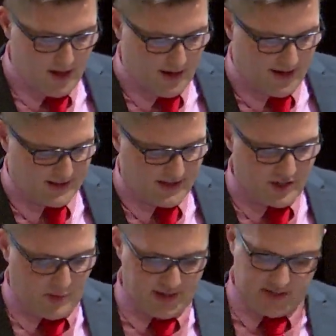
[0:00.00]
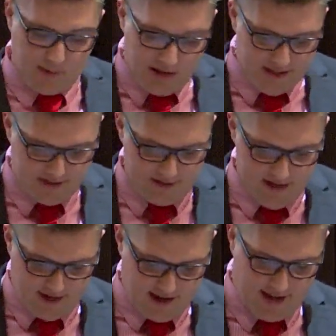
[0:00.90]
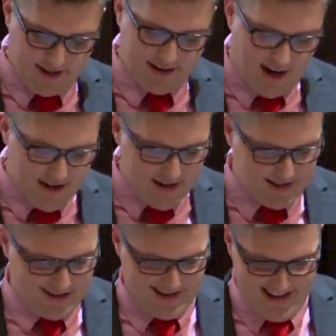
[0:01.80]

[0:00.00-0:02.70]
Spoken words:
To each of my siblings, Nick, Allie, and Heidi,